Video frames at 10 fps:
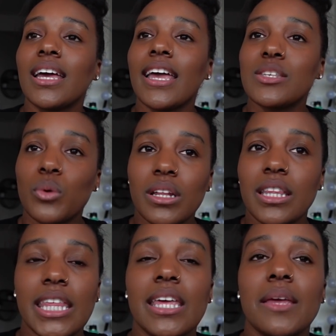is one
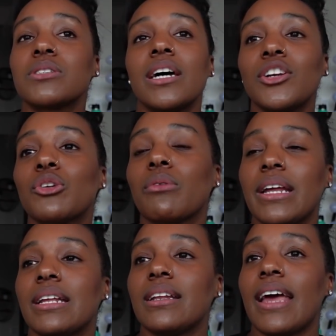of the most
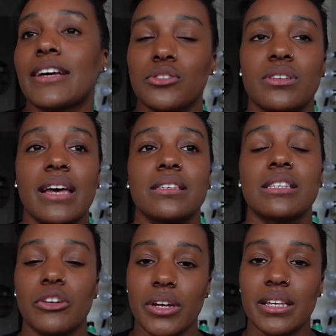underrated
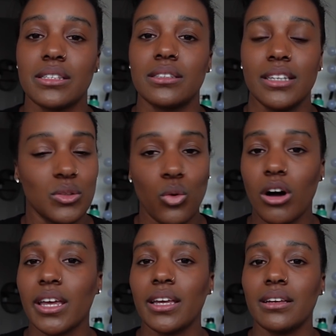exercises there is
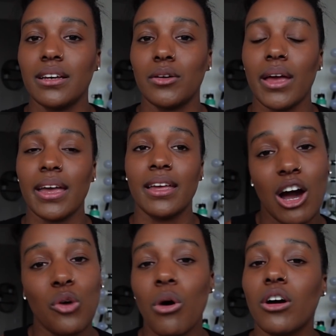walking, okay?
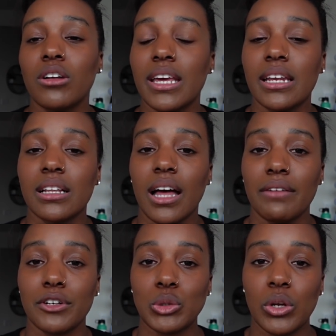Now I'll walk on an
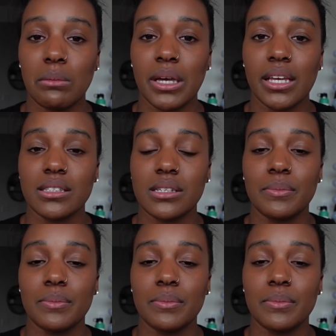incline for 20 minutes.